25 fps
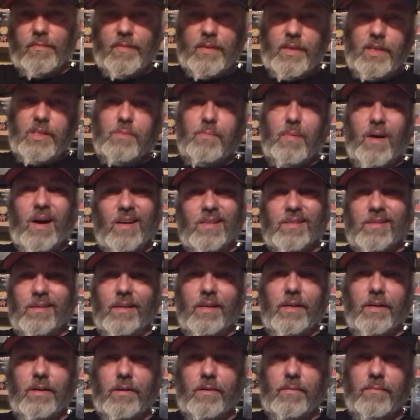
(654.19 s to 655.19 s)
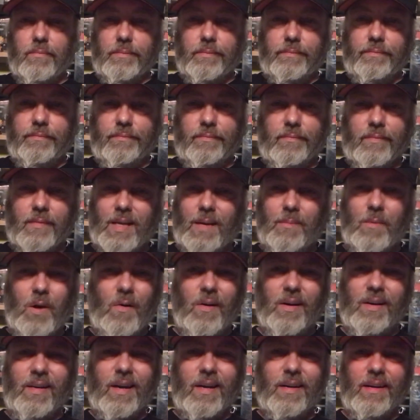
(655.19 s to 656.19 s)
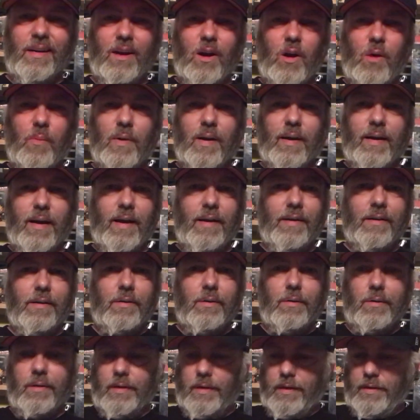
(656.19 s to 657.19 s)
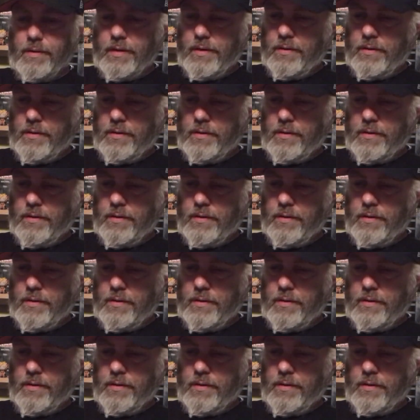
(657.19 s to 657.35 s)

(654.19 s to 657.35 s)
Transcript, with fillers: this box later. I'm already cutting it open. I got to do it now,